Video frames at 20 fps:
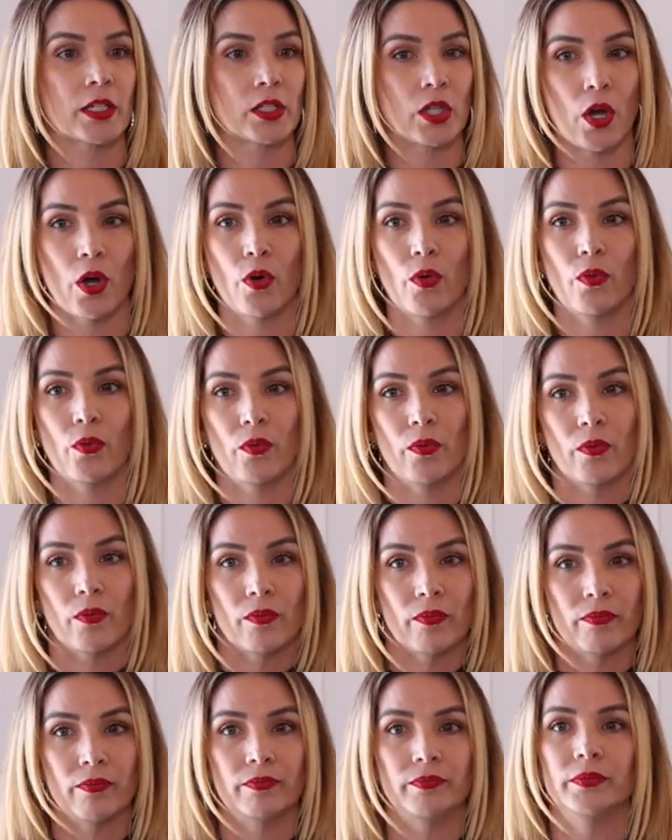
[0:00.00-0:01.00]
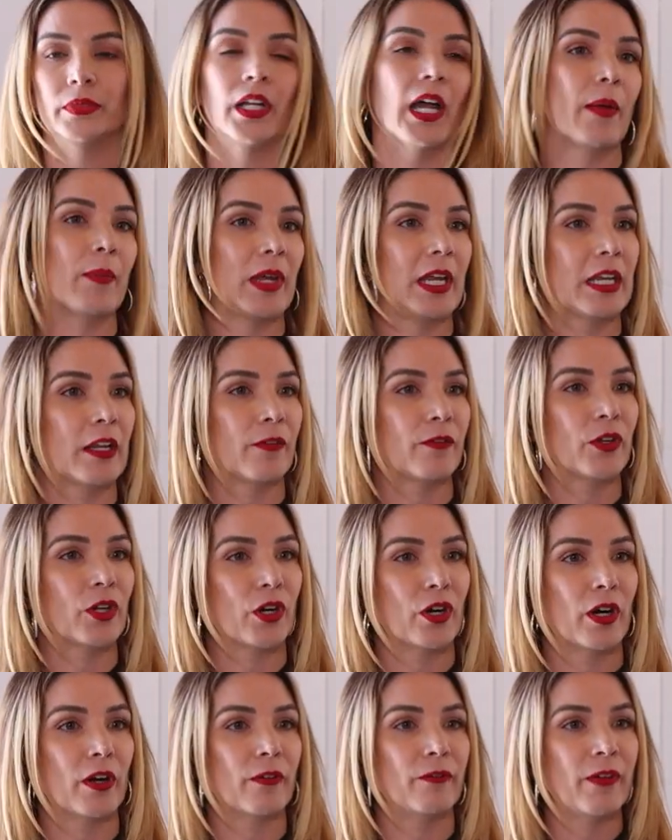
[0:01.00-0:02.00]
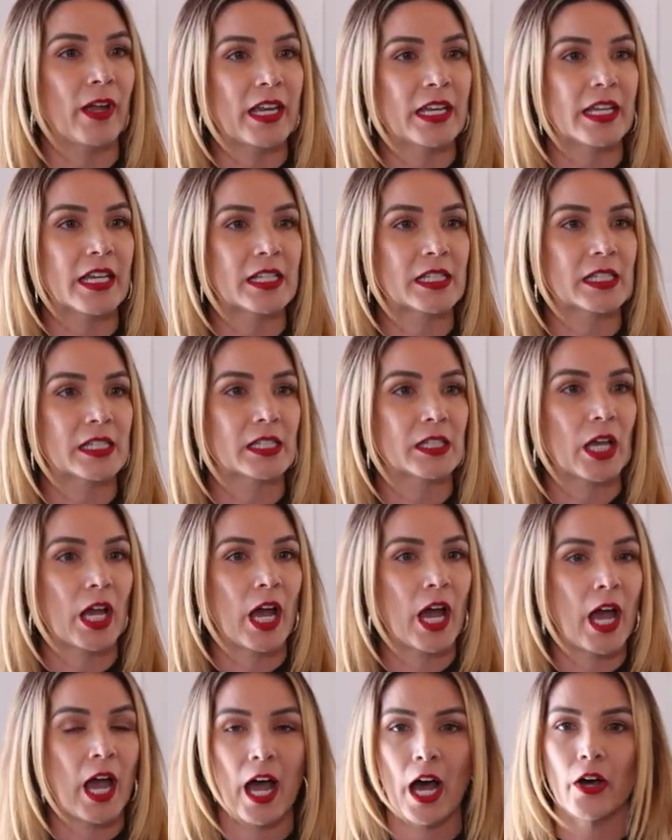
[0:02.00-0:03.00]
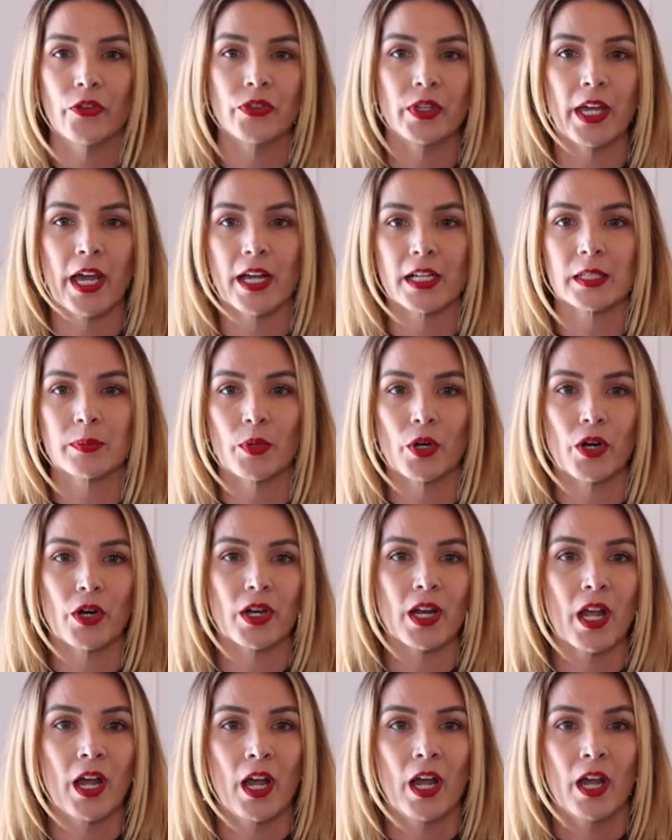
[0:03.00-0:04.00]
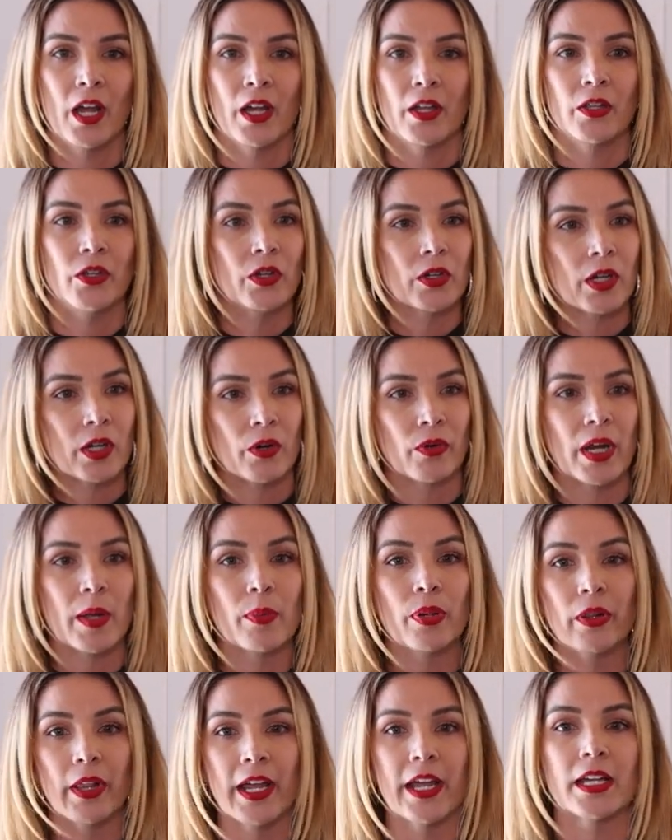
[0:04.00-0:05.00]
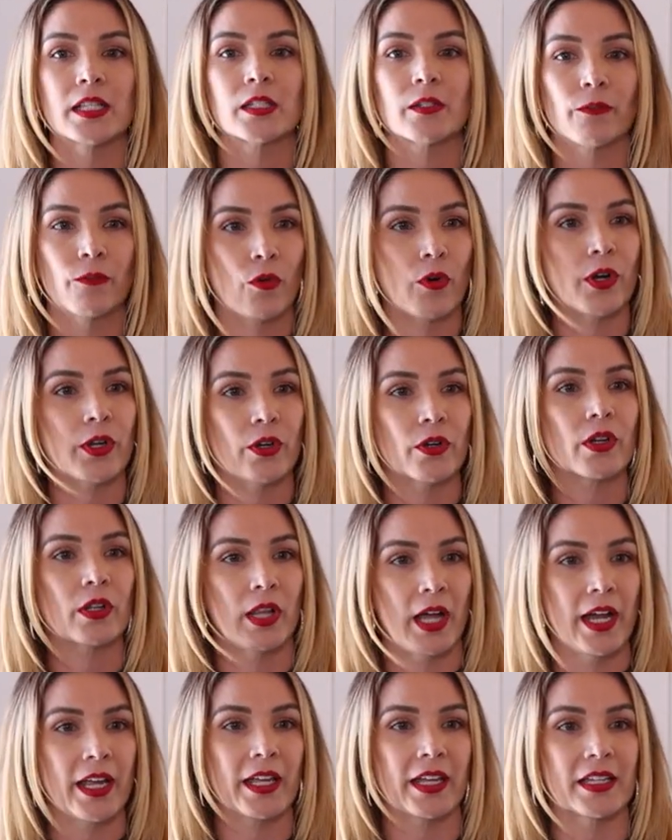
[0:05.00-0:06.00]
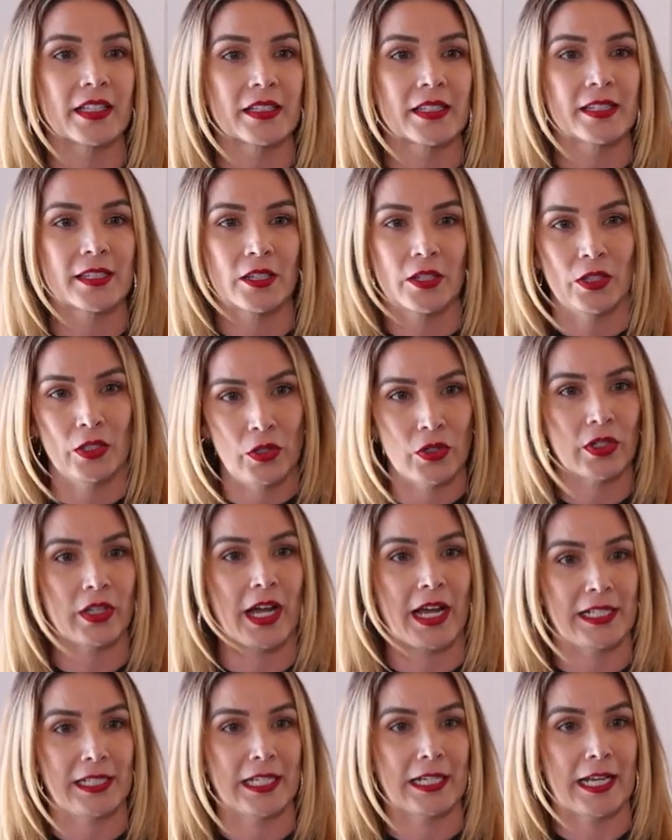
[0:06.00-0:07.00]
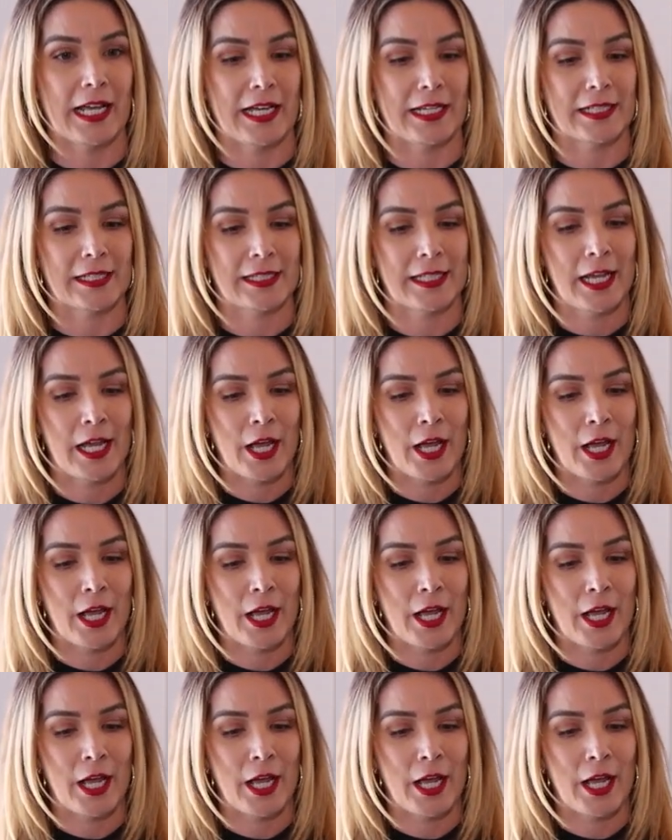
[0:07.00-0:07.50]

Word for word: So, I mean, if you're a fitness health expert, you could create plans for your clients utilizing this.